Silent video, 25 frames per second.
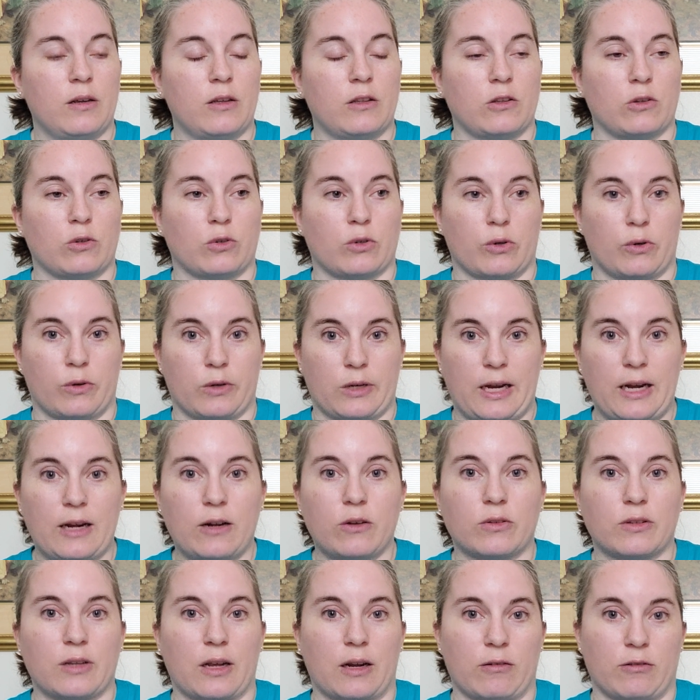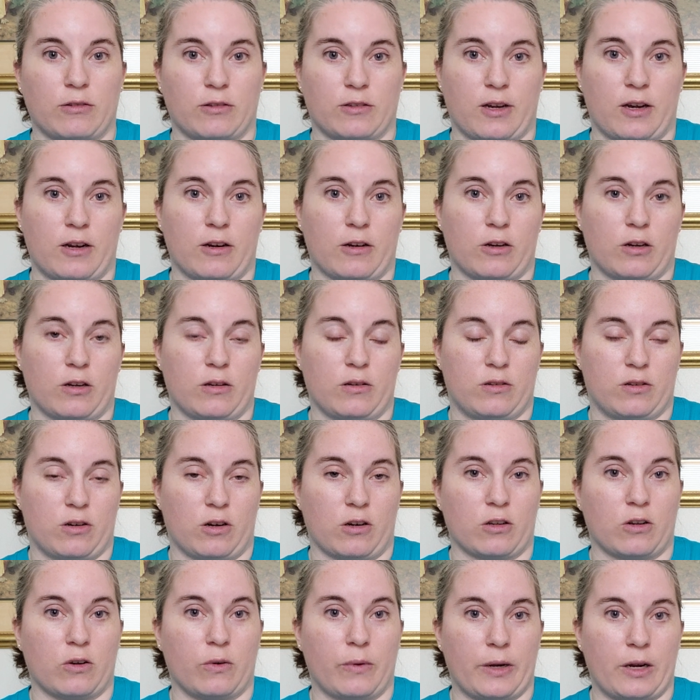the tornado siren
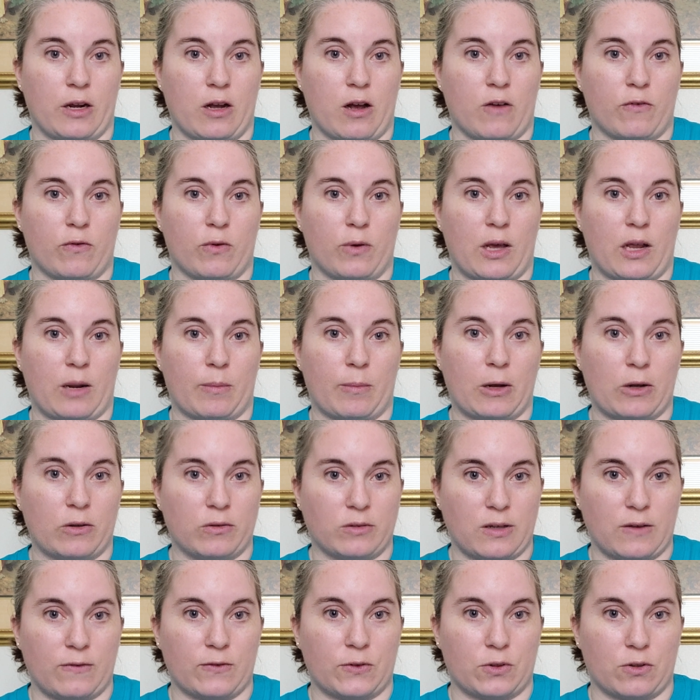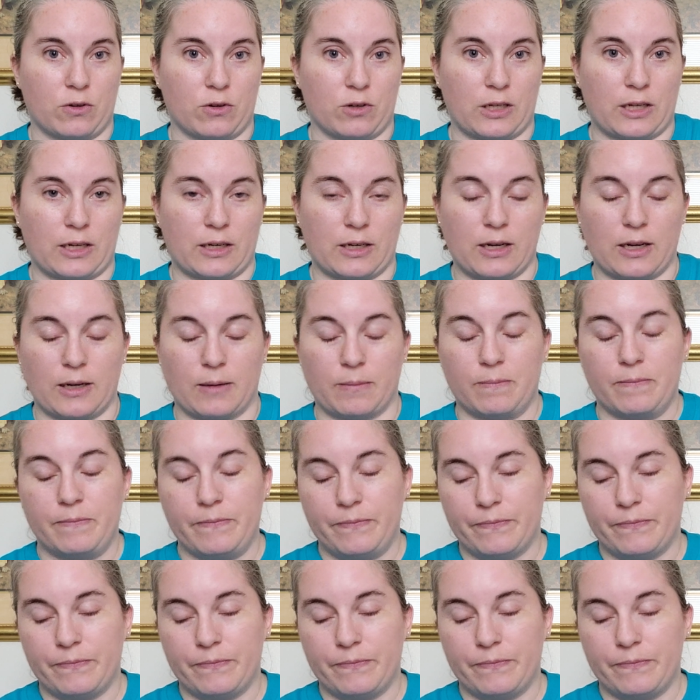started going off at about 7:30 at night.